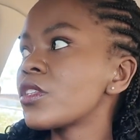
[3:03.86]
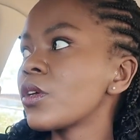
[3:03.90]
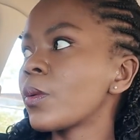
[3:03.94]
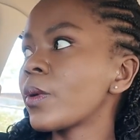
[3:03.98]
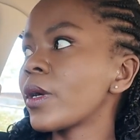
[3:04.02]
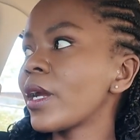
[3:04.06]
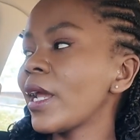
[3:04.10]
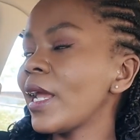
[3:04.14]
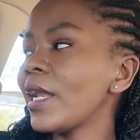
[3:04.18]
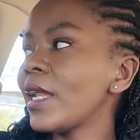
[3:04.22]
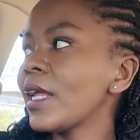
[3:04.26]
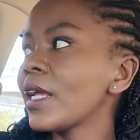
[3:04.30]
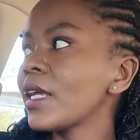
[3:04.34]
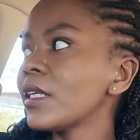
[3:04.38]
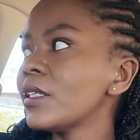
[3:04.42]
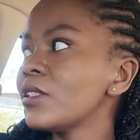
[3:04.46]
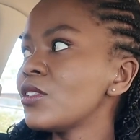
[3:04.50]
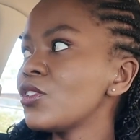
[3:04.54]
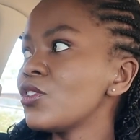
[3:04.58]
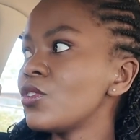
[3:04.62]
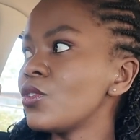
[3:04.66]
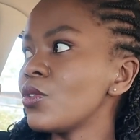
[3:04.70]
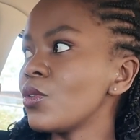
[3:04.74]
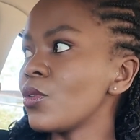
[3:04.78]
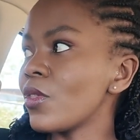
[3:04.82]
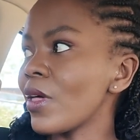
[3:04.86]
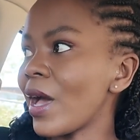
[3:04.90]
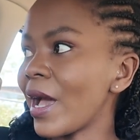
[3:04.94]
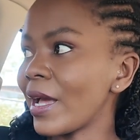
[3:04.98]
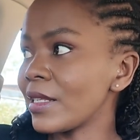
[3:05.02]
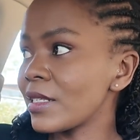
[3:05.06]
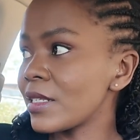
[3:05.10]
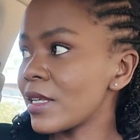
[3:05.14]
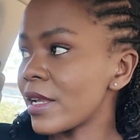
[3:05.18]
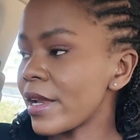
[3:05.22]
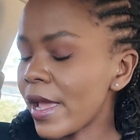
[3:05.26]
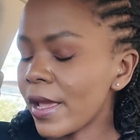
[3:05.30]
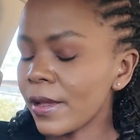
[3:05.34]
So we're heading in to do
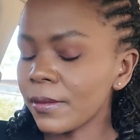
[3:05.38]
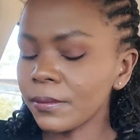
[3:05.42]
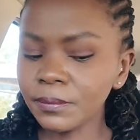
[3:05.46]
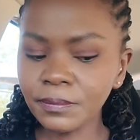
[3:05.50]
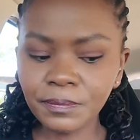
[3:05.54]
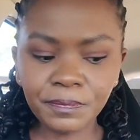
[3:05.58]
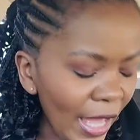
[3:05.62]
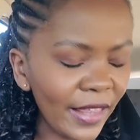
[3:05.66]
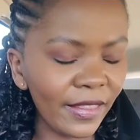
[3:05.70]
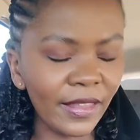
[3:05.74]
that today.